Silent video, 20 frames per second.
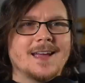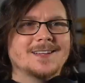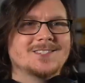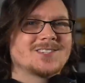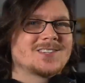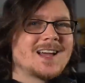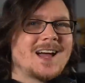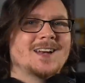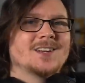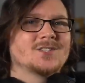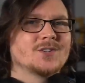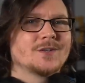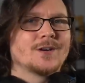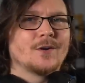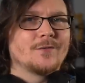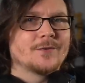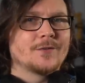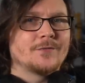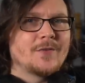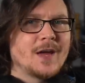He just kind of took
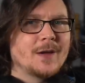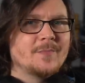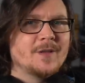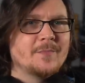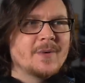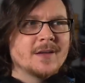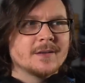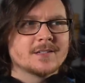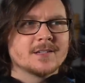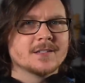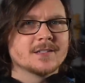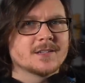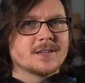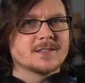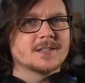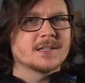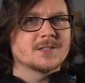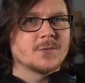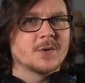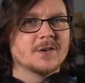over the family business
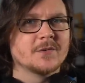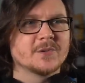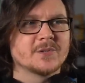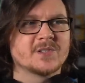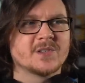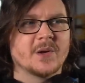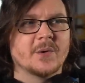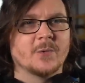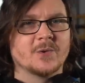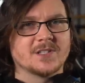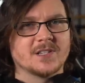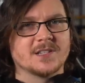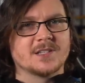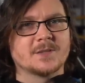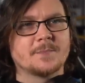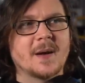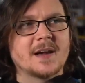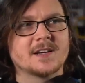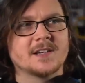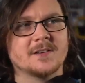because that's what was
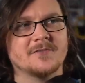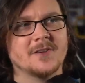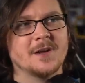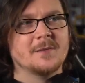expected of